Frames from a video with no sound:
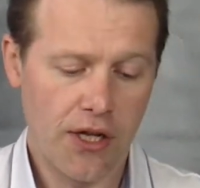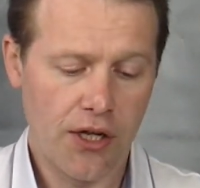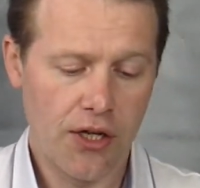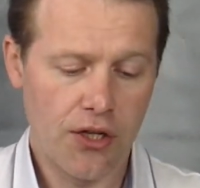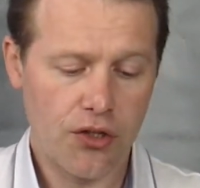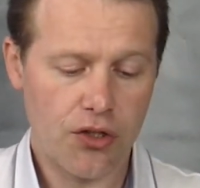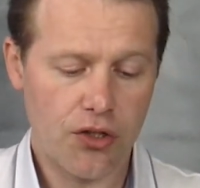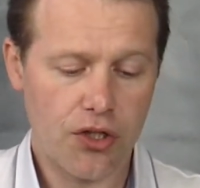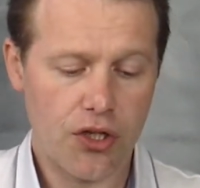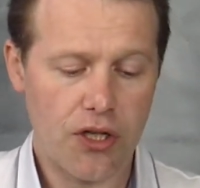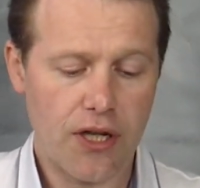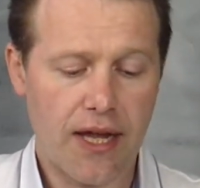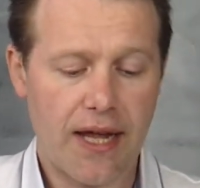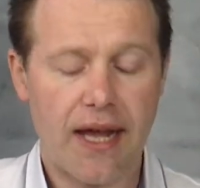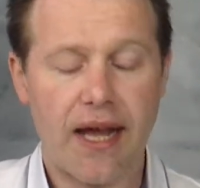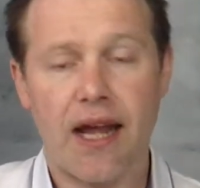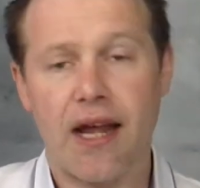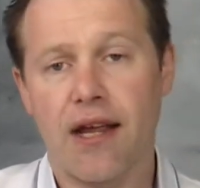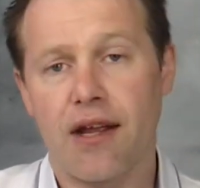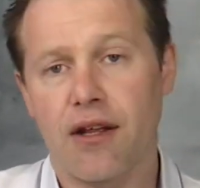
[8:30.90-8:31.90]

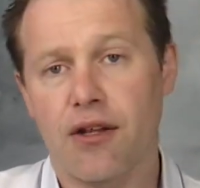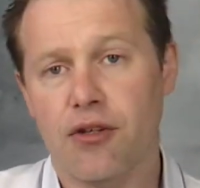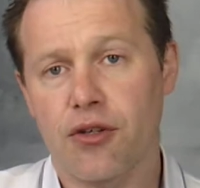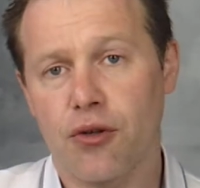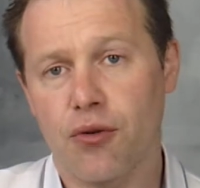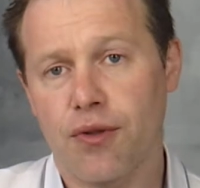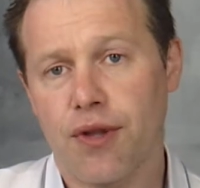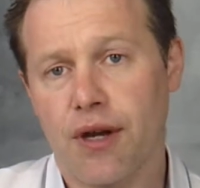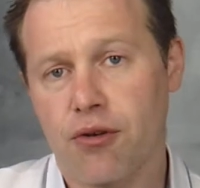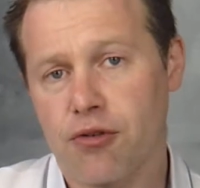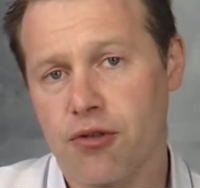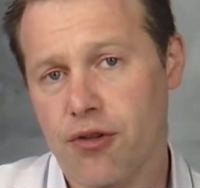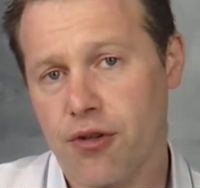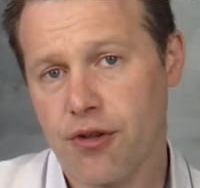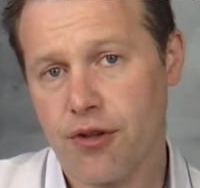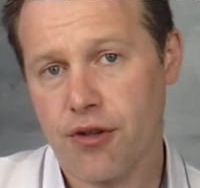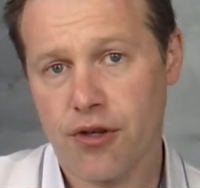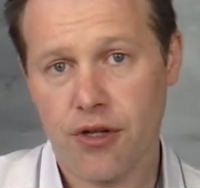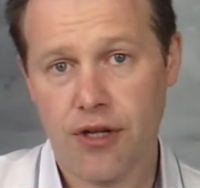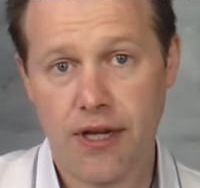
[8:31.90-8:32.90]
July
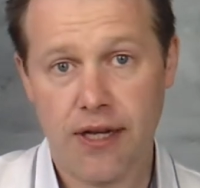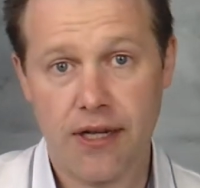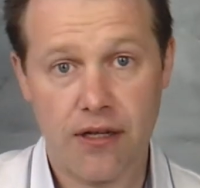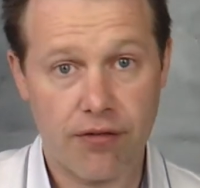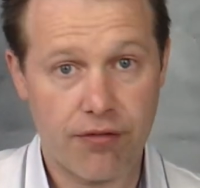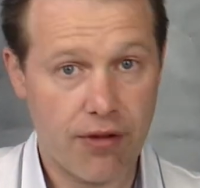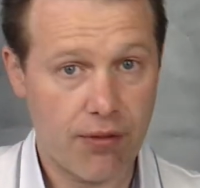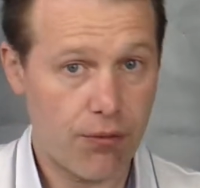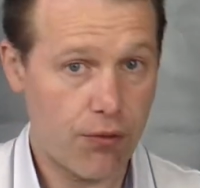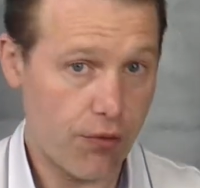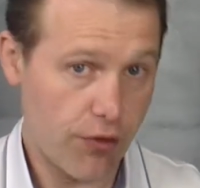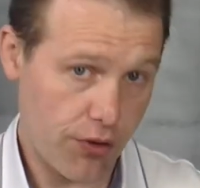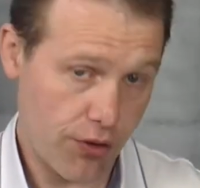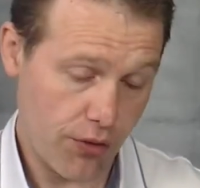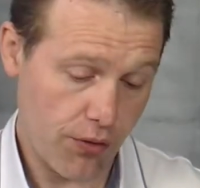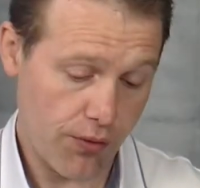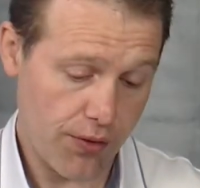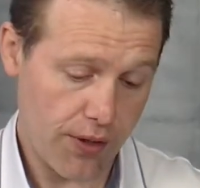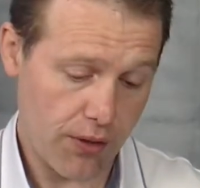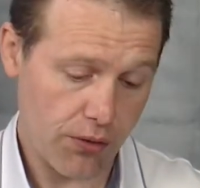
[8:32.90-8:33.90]
2013 to February
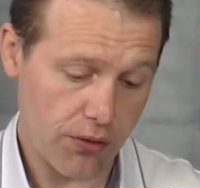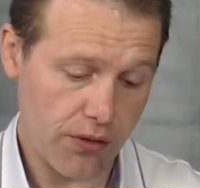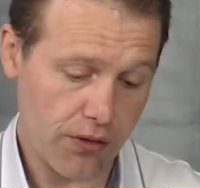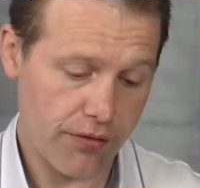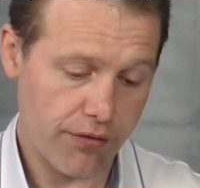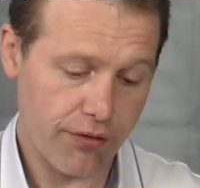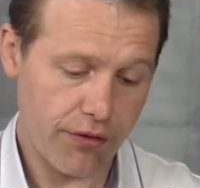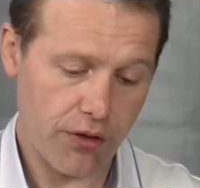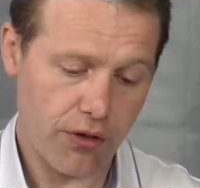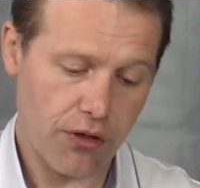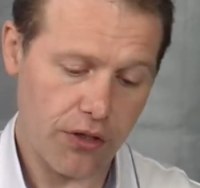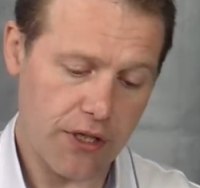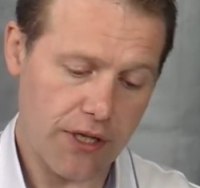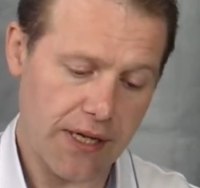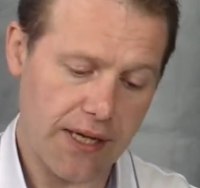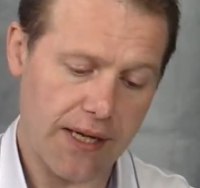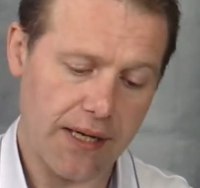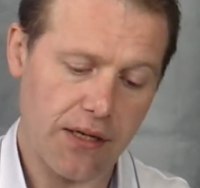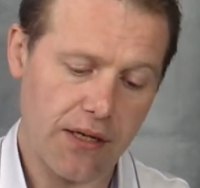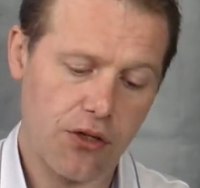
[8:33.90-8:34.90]

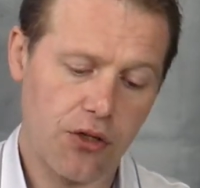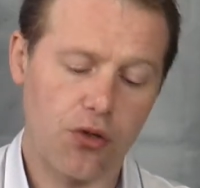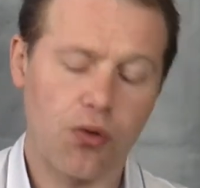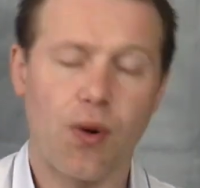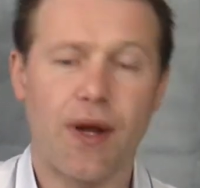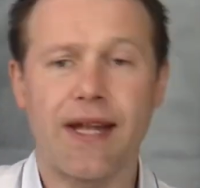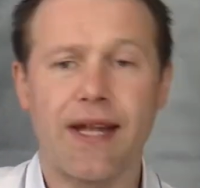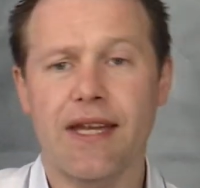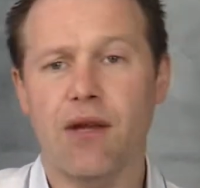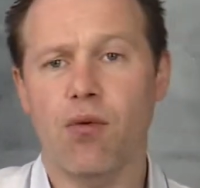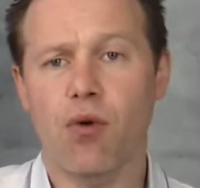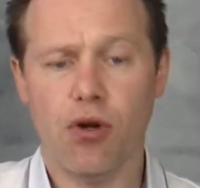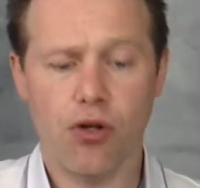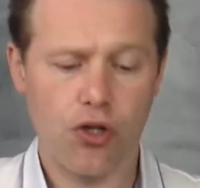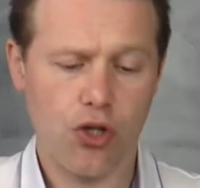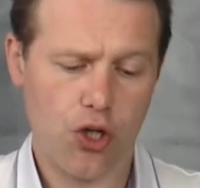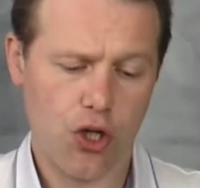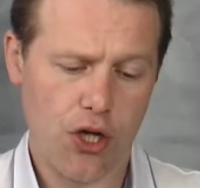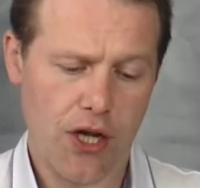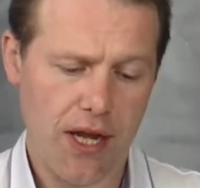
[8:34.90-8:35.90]
2014. 21
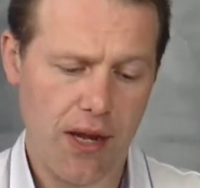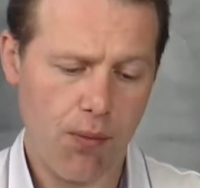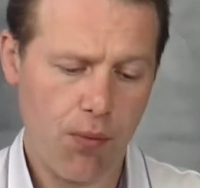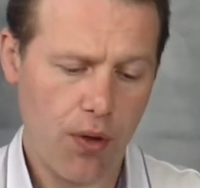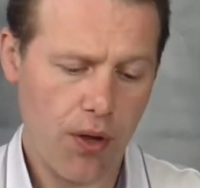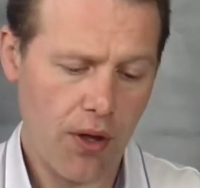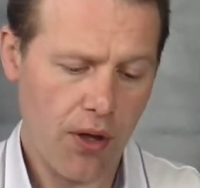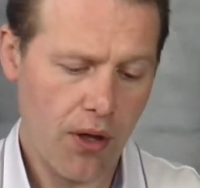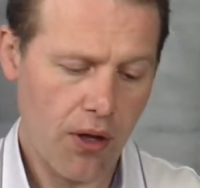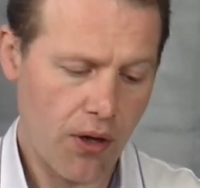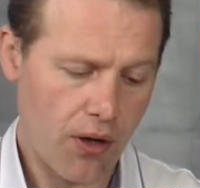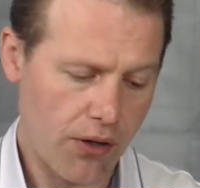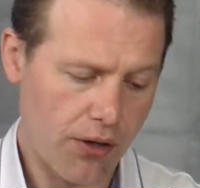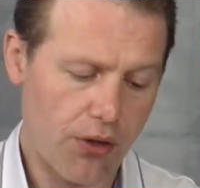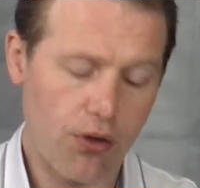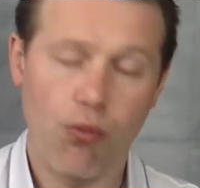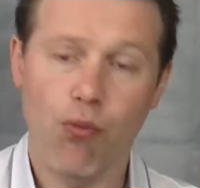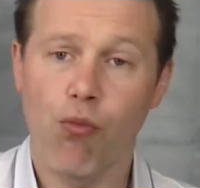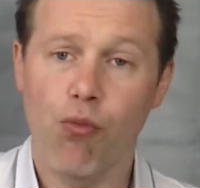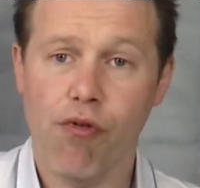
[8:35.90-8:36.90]
sheep on a
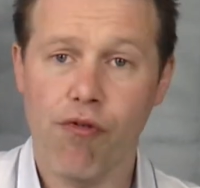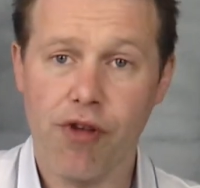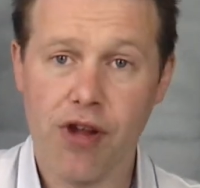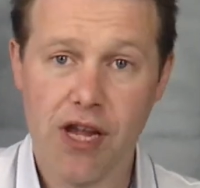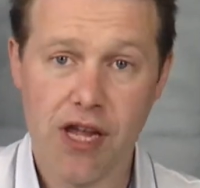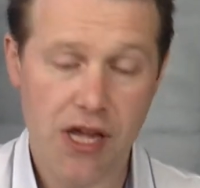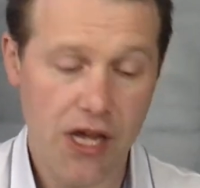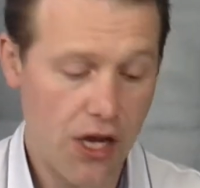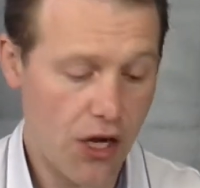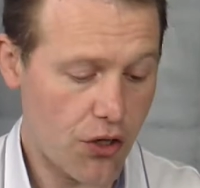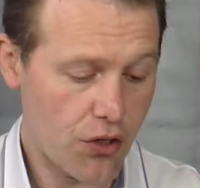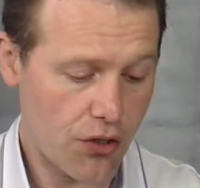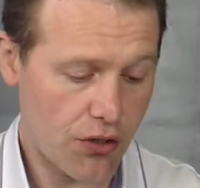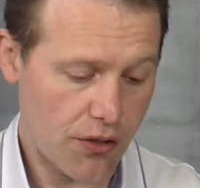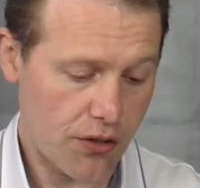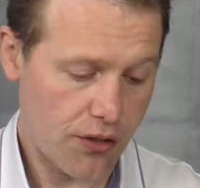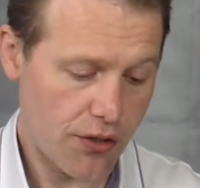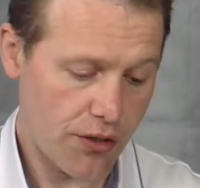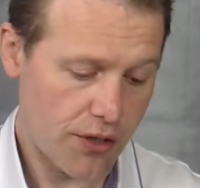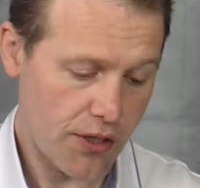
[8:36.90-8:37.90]
number of
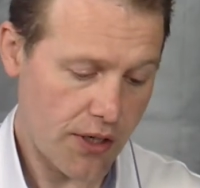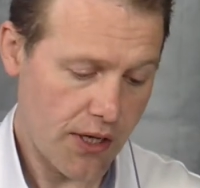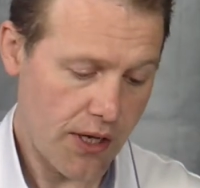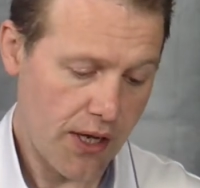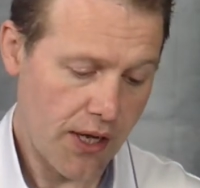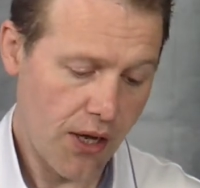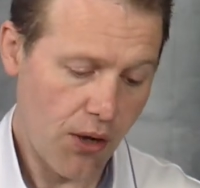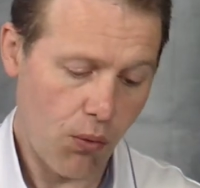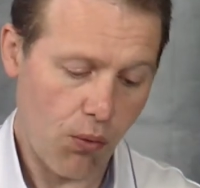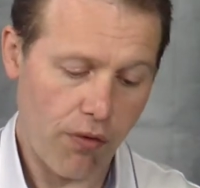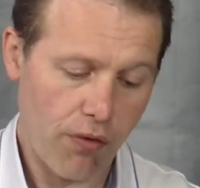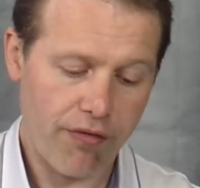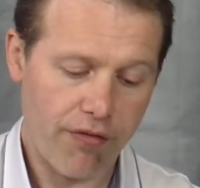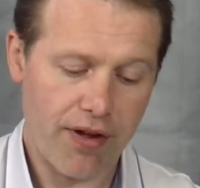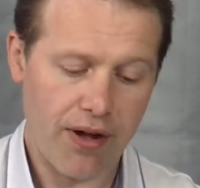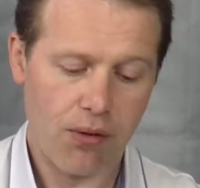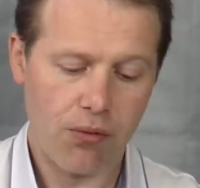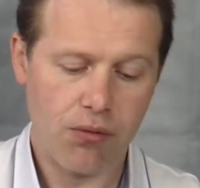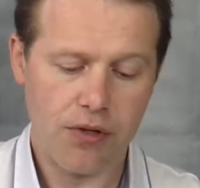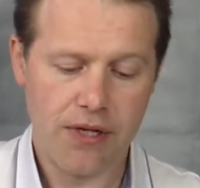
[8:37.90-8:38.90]
occasions were
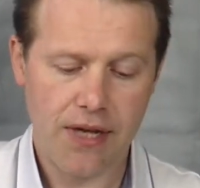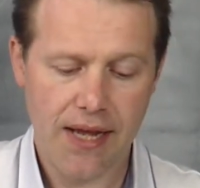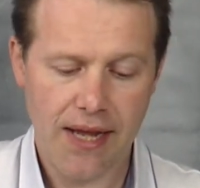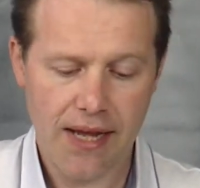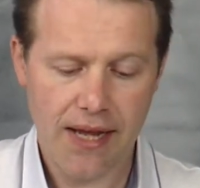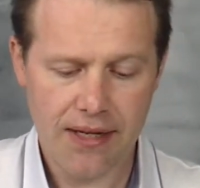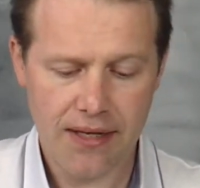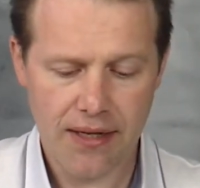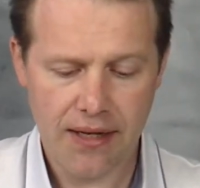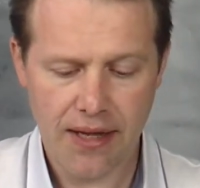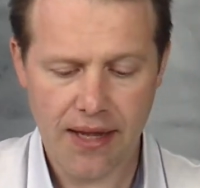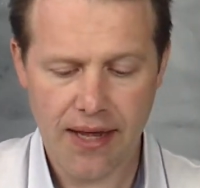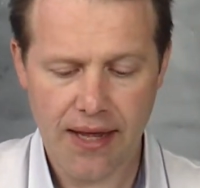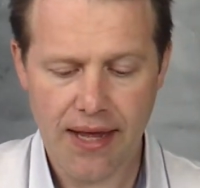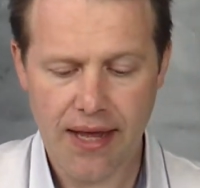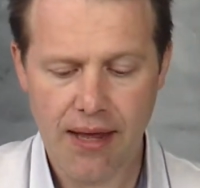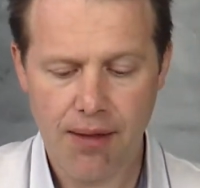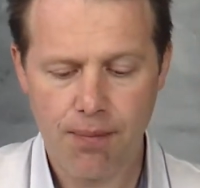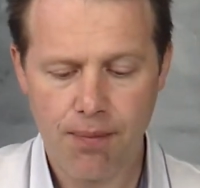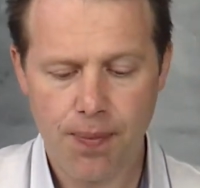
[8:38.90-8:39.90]
found dead.
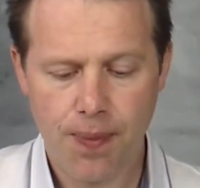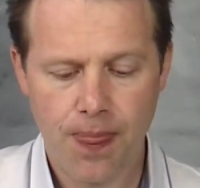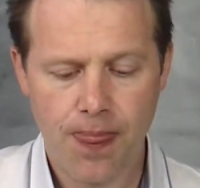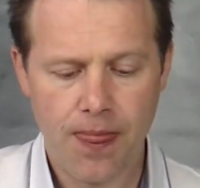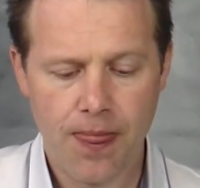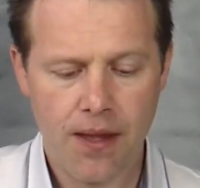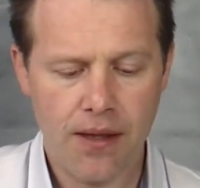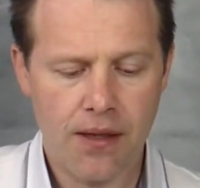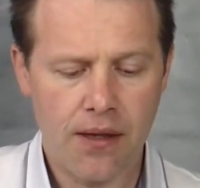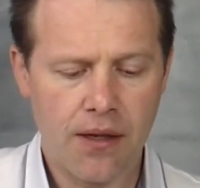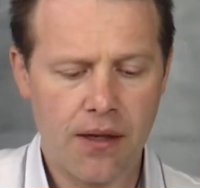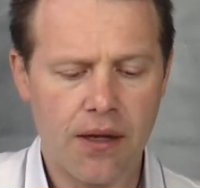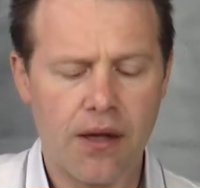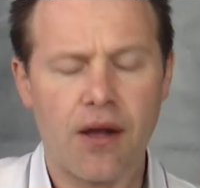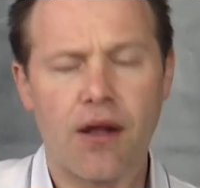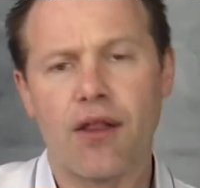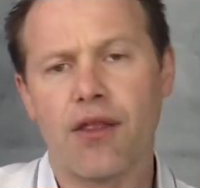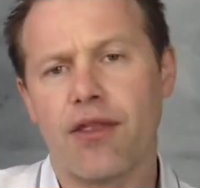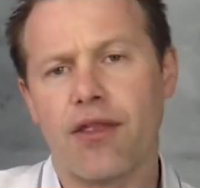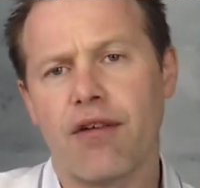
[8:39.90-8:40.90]

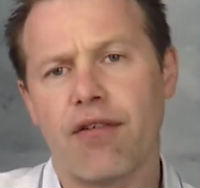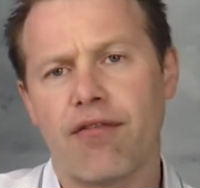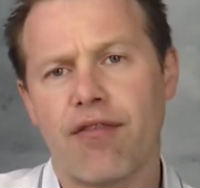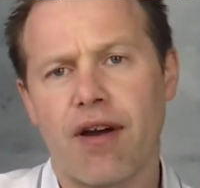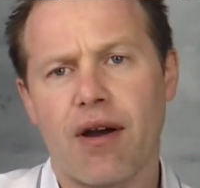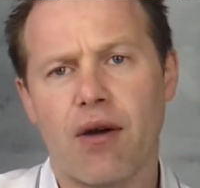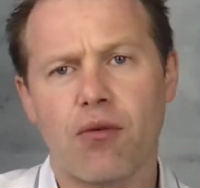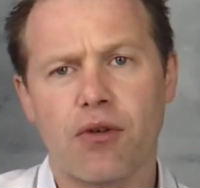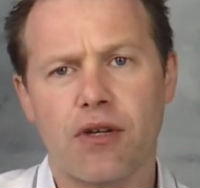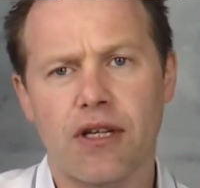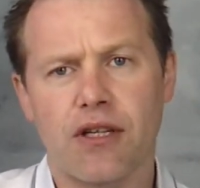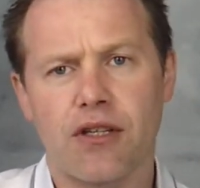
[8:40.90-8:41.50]
They found